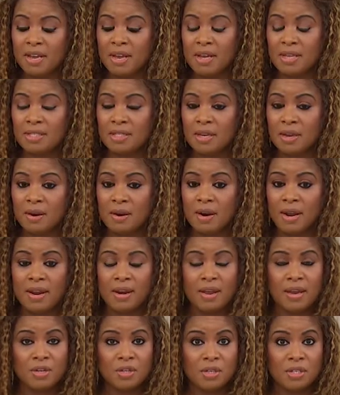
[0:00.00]
because here at
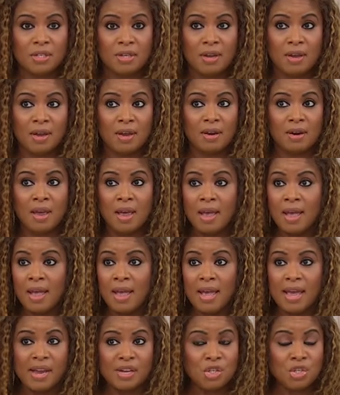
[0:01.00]
HSN,
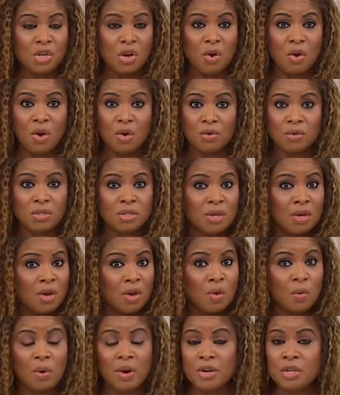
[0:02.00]
as show hosts,
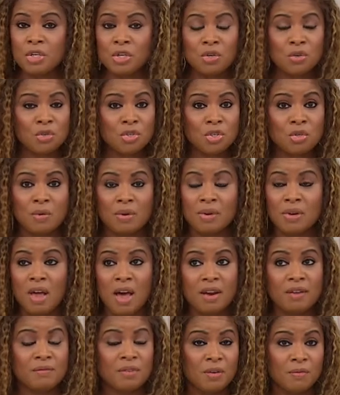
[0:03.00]
we're introduced to a
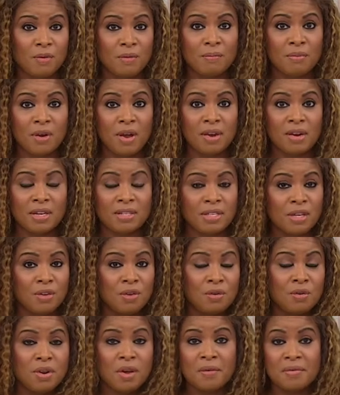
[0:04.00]
lot of different products. And
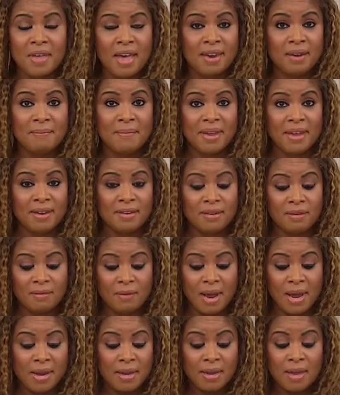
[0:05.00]
you know that, Amanda,
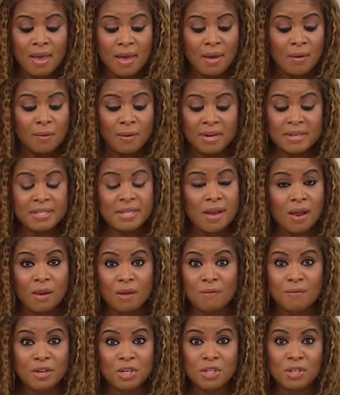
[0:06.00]
right? We're in
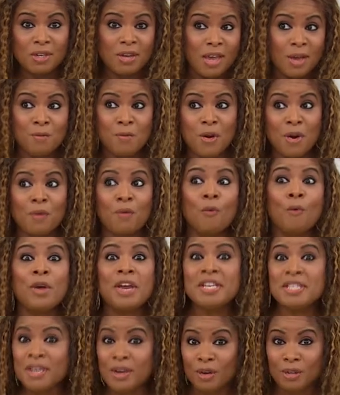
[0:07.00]
television and we're in
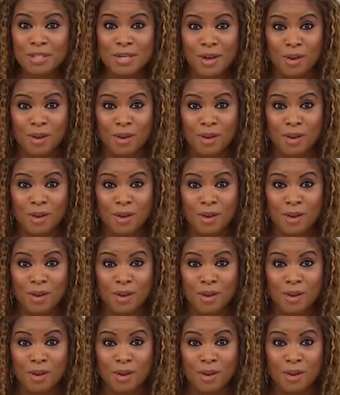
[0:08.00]
retail